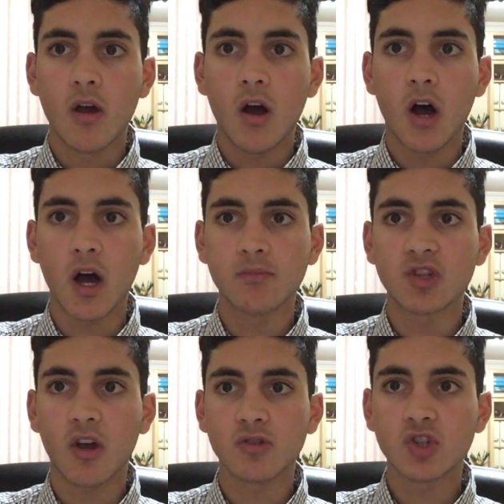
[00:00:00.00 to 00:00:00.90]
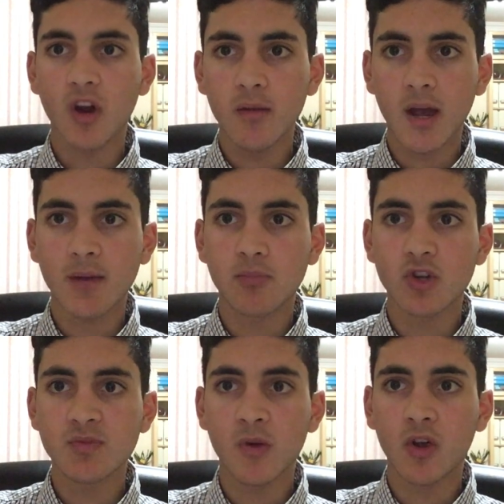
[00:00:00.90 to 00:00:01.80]
So I was trying to make
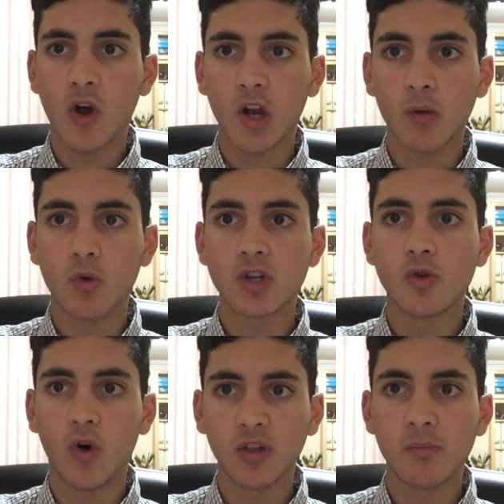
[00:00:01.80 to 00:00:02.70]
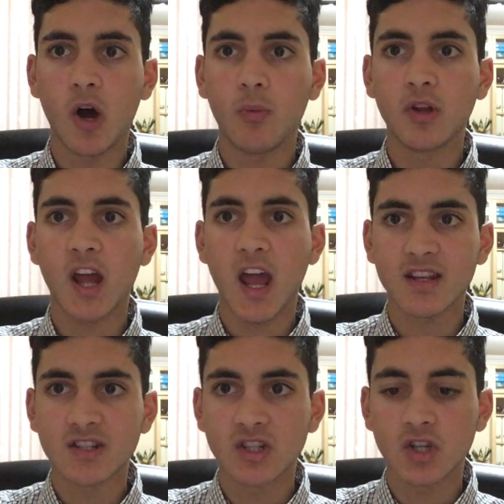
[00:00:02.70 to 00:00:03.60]
Brisbane, Collingwood, North Melbourne,
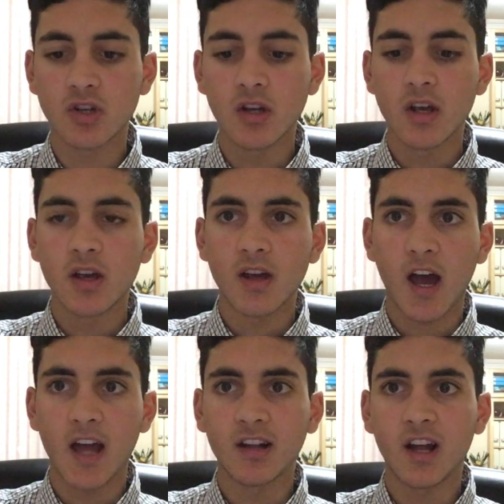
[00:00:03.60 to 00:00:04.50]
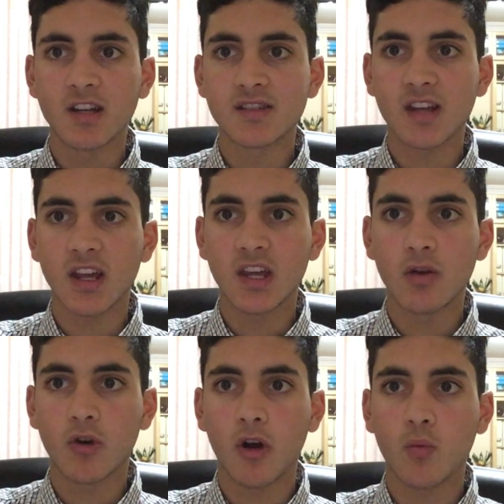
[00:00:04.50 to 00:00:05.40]
Essendon, Adelaide and St
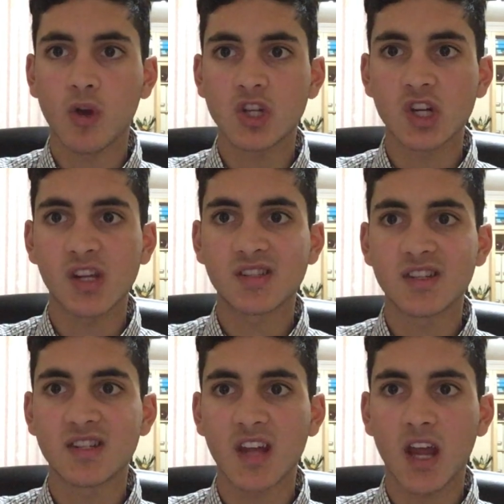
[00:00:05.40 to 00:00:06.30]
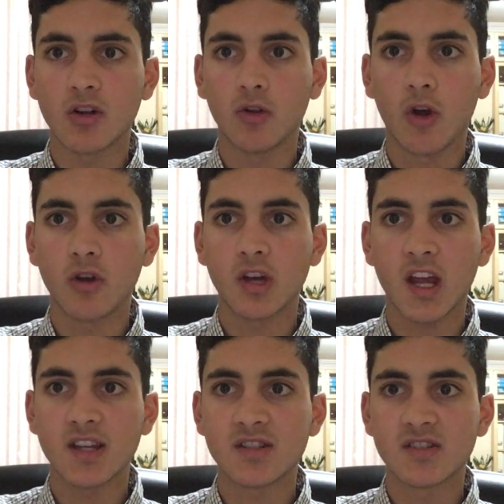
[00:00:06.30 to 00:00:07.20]
Kilda, which is the standalone
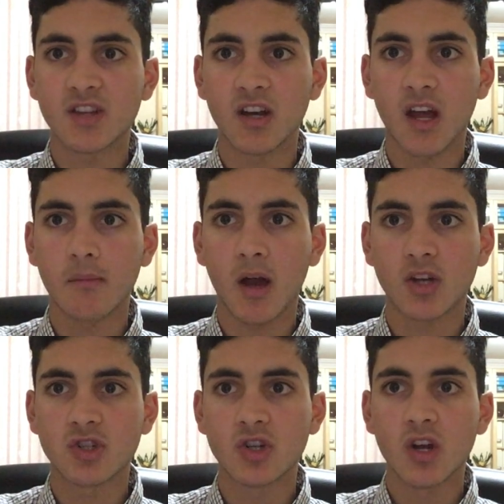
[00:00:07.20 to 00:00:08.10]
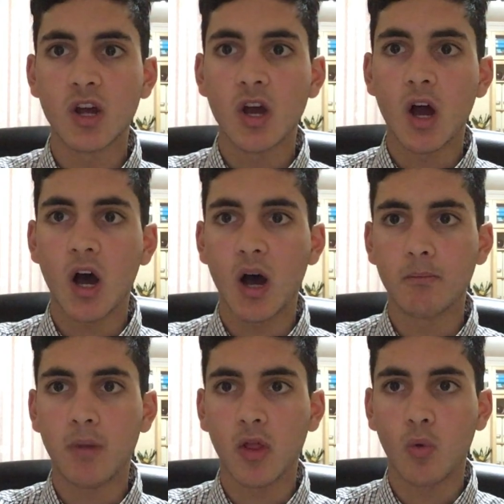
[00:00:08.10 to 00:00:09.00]
Easter Sunday match,
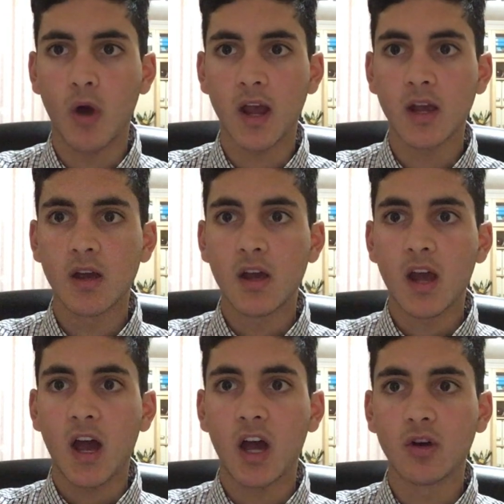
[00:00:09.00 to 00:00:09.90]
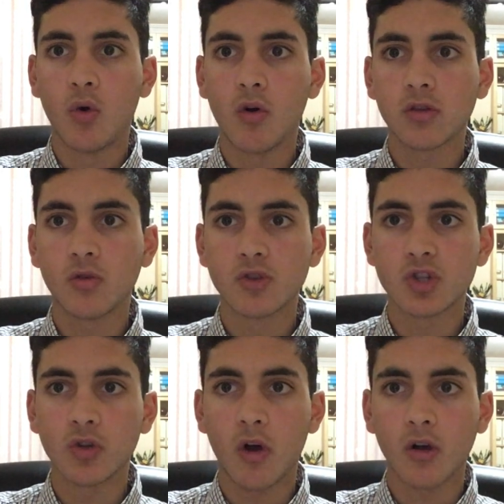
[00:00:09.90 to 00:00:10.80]
by the way. and Hawthorn
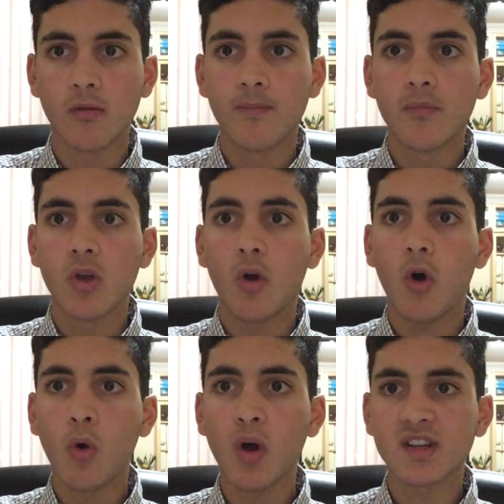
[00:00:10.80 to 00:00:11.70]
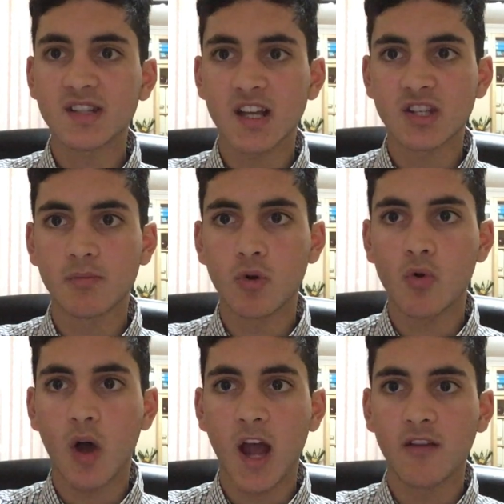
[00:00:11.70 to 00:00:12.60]
Geelong, all
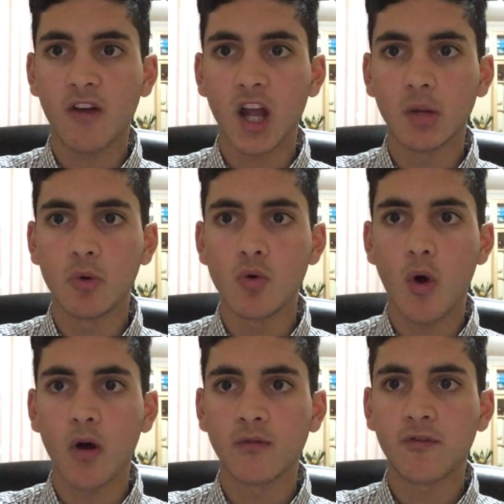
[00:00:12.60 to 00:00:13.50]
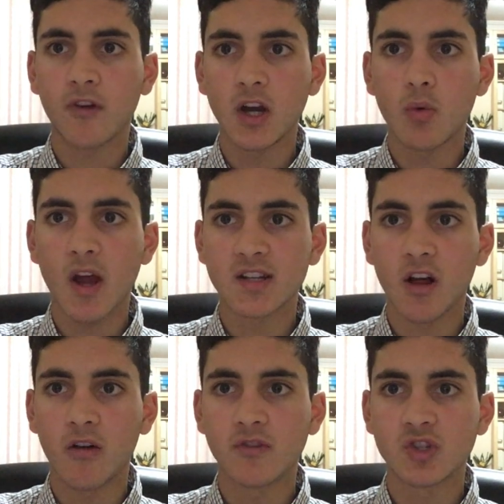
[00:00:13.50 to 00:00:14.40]
accessible and available on free-to-air
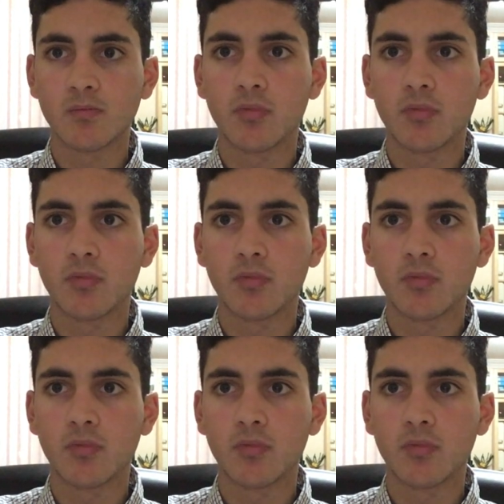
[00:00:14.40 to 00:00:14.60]
television